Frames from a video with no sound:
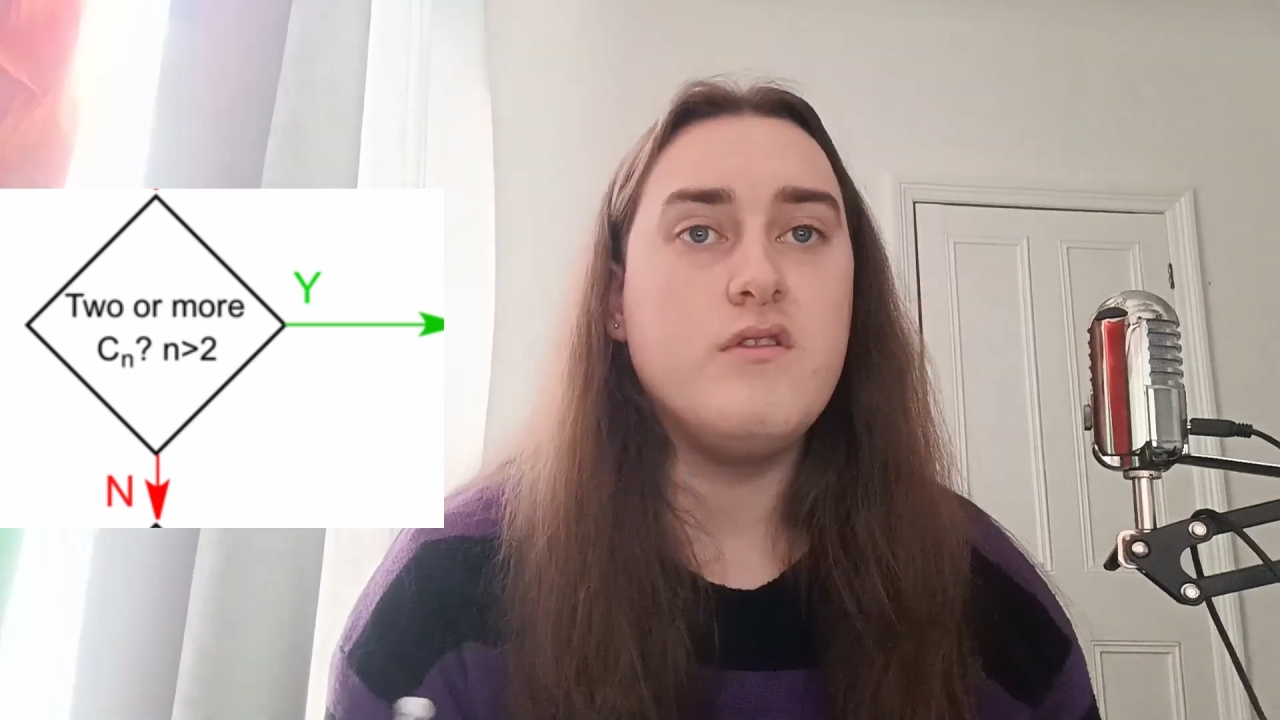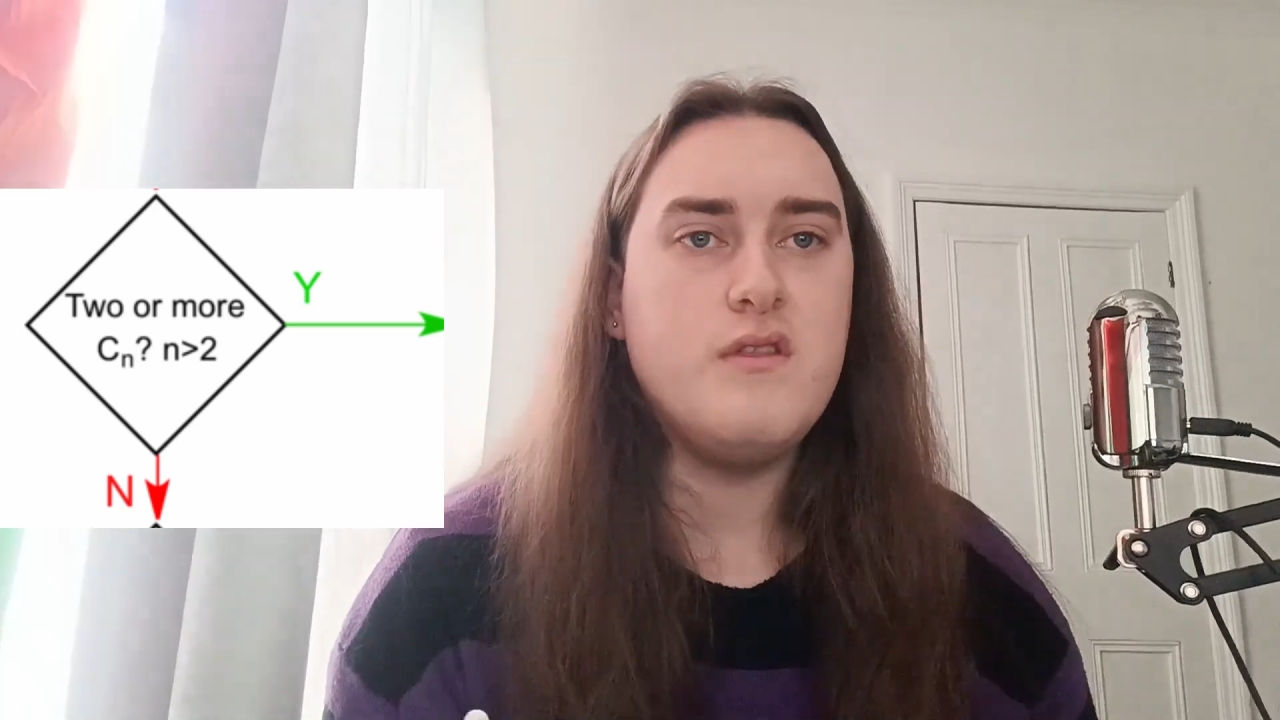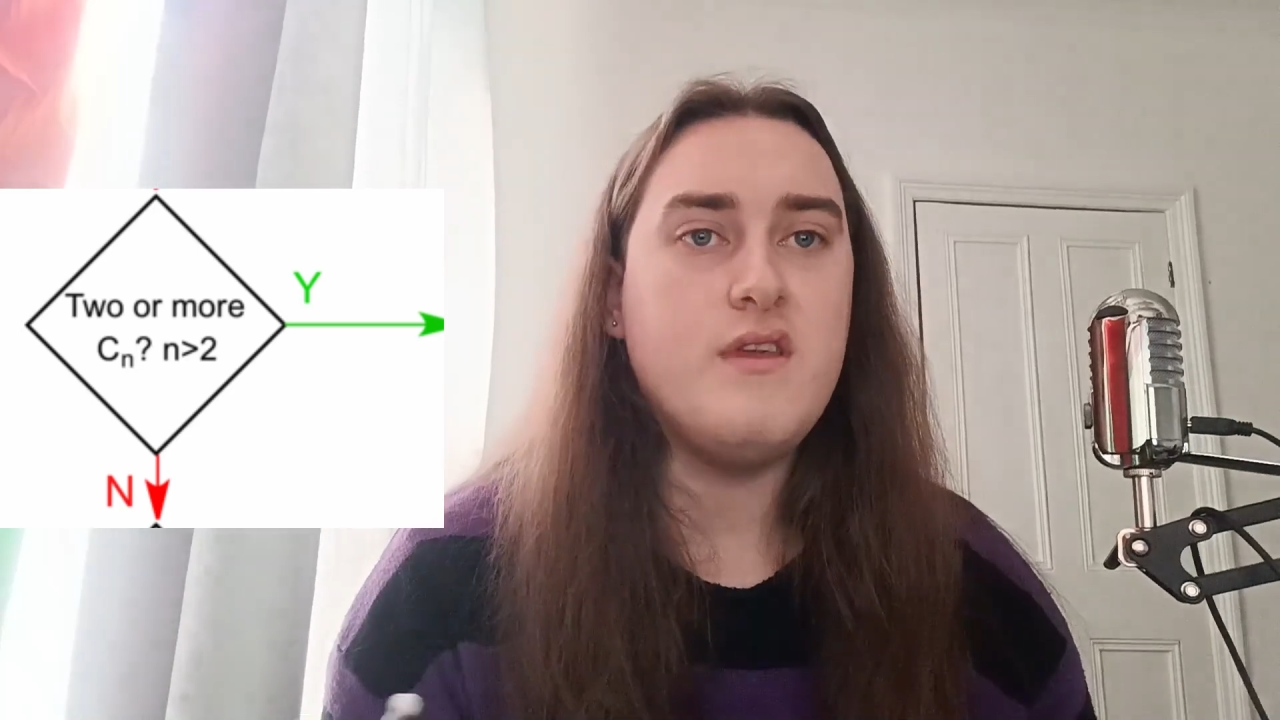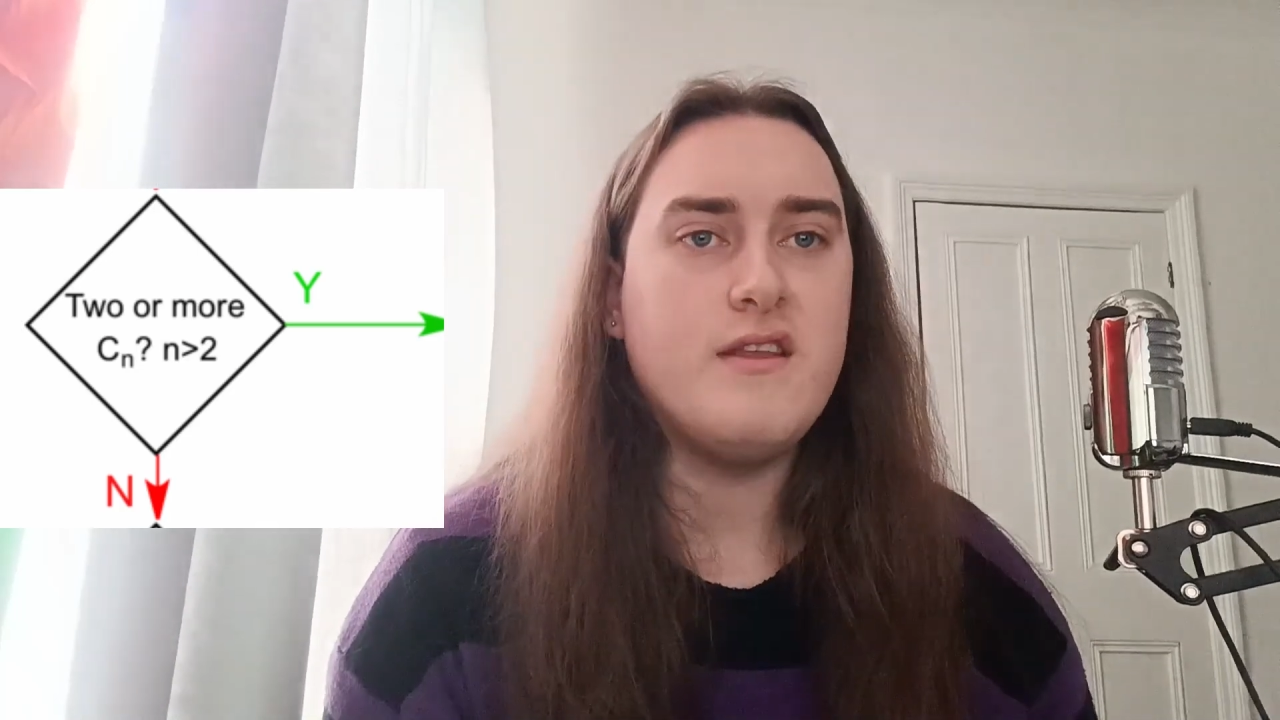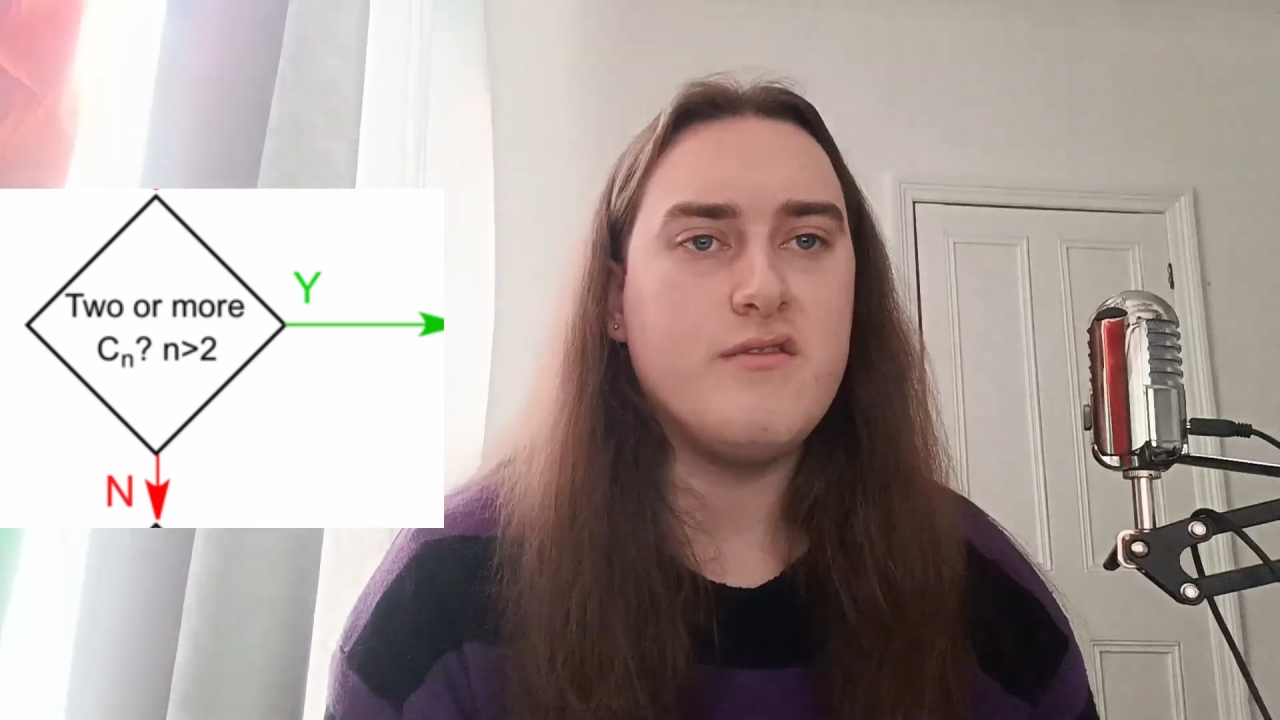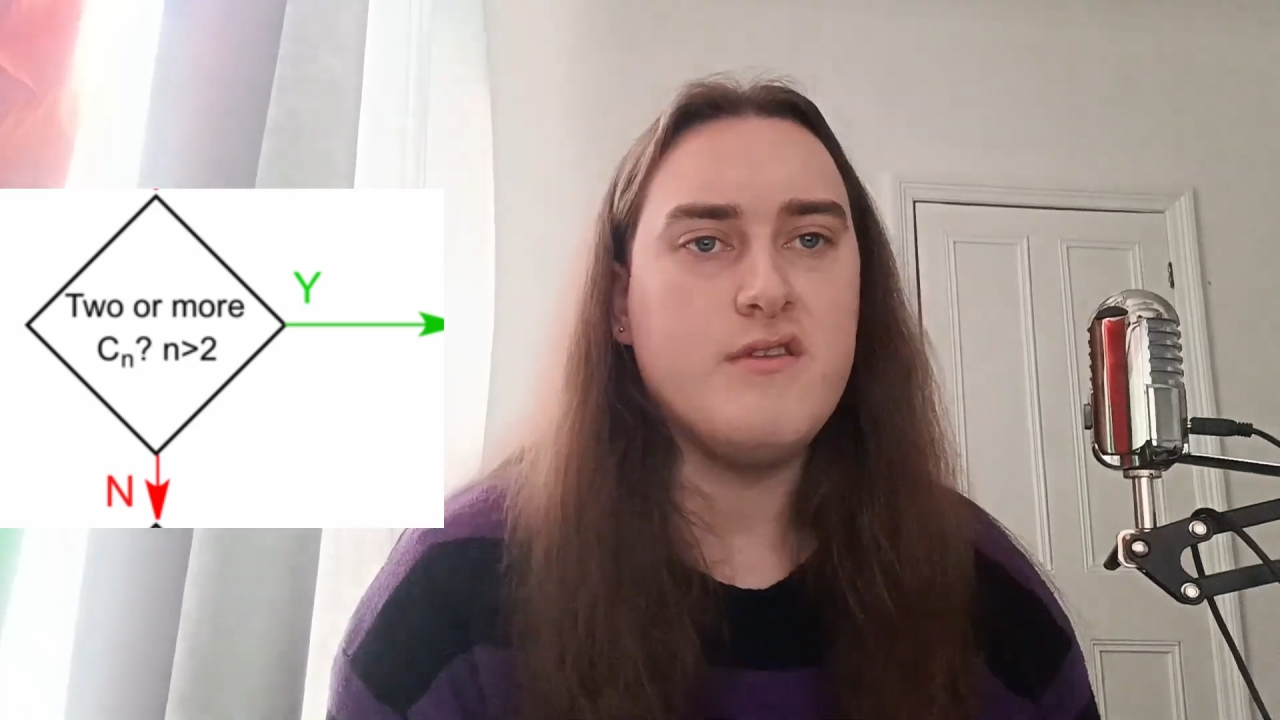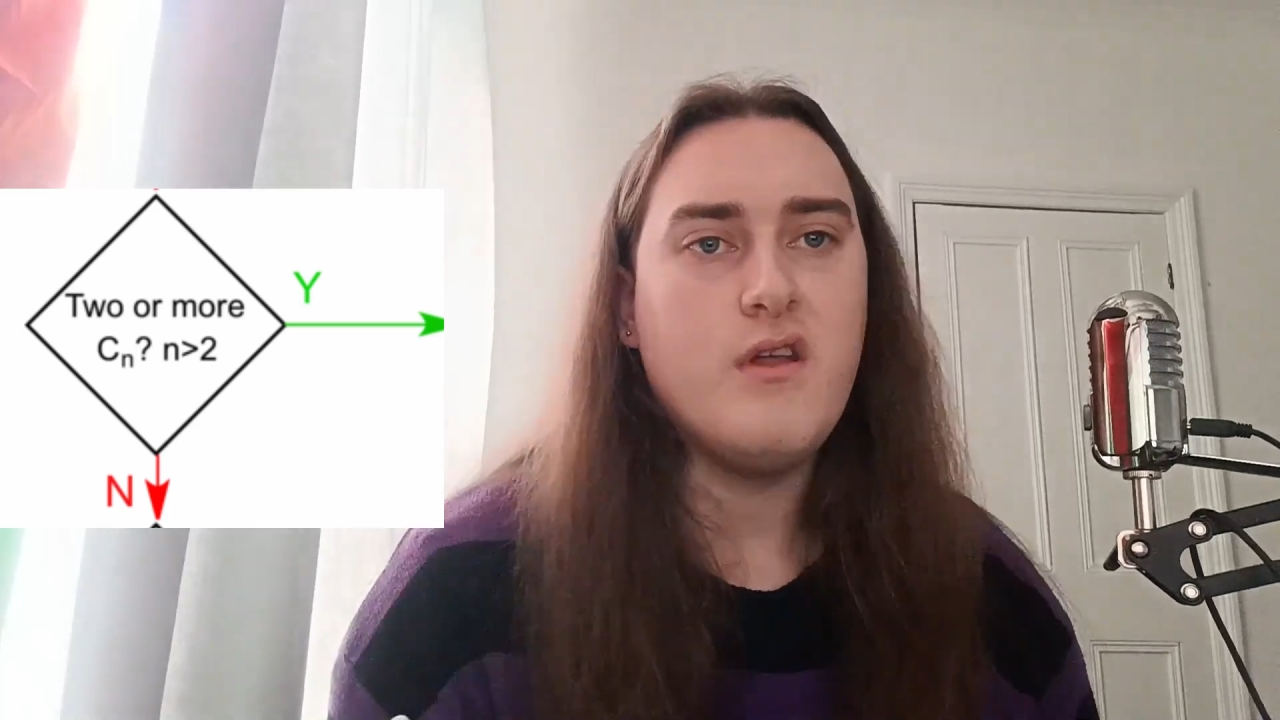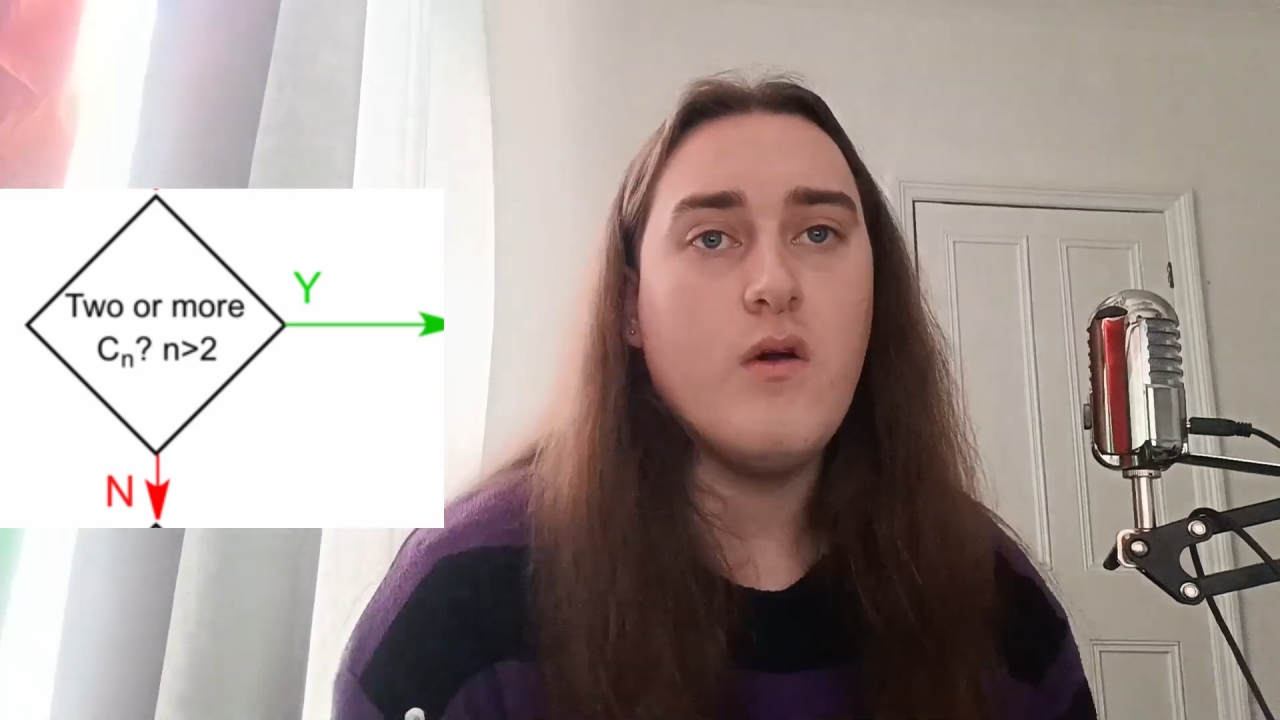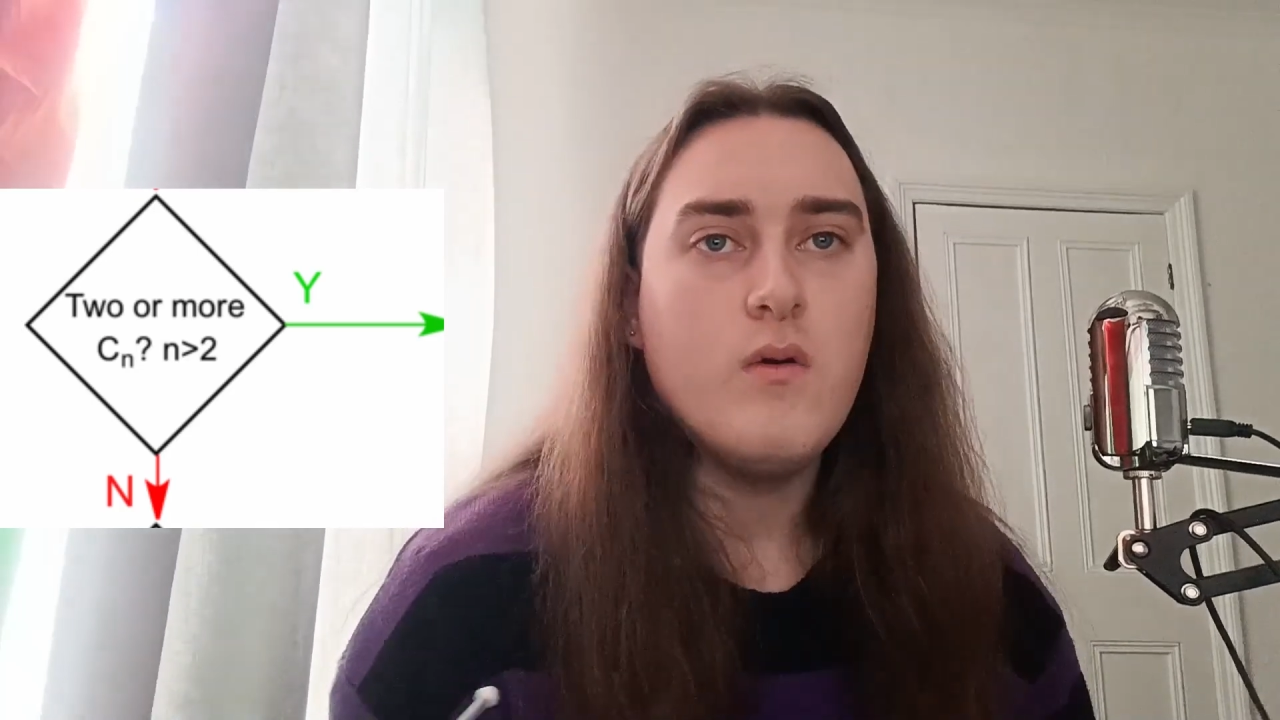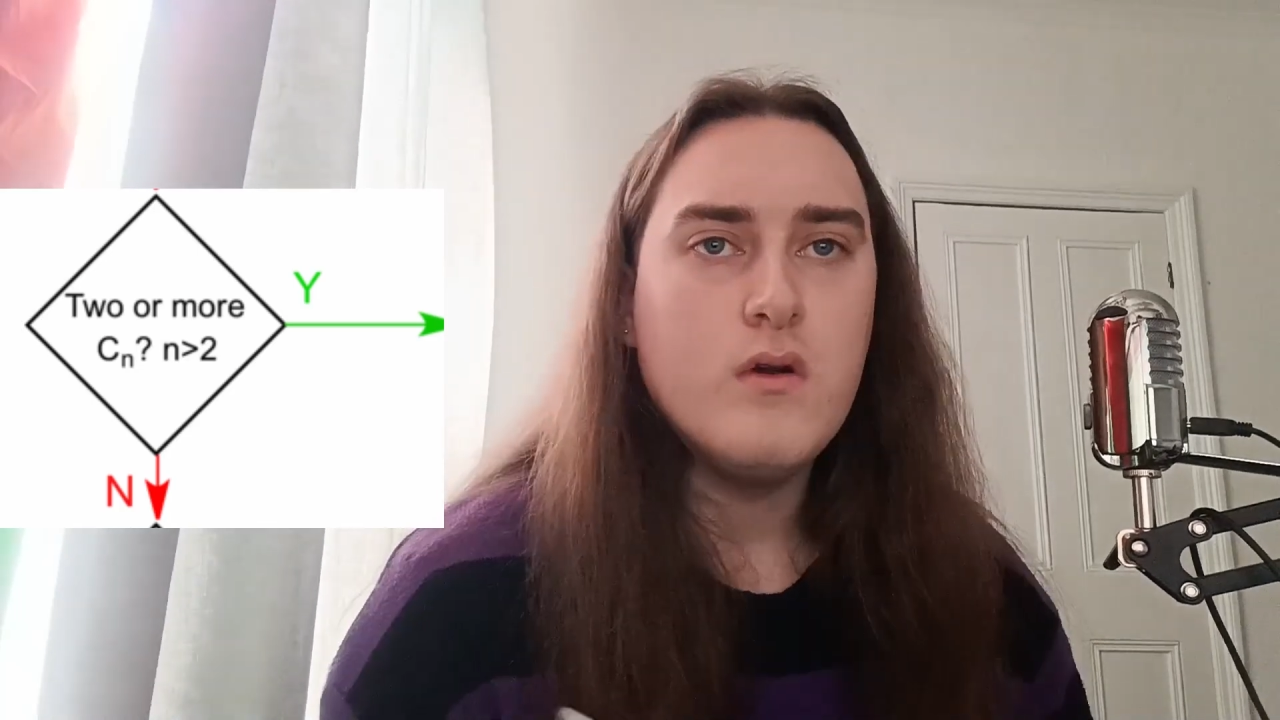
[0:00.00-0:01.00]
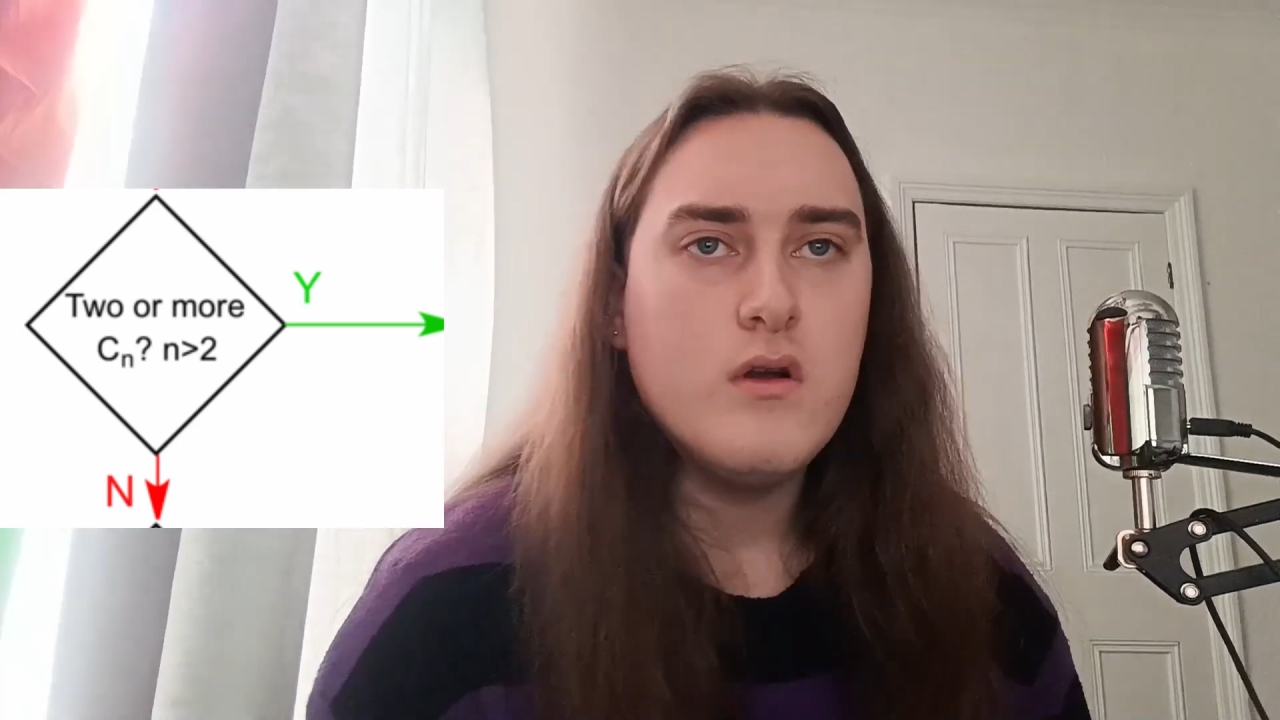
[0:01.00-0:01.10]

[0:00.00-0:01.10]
the answer is no.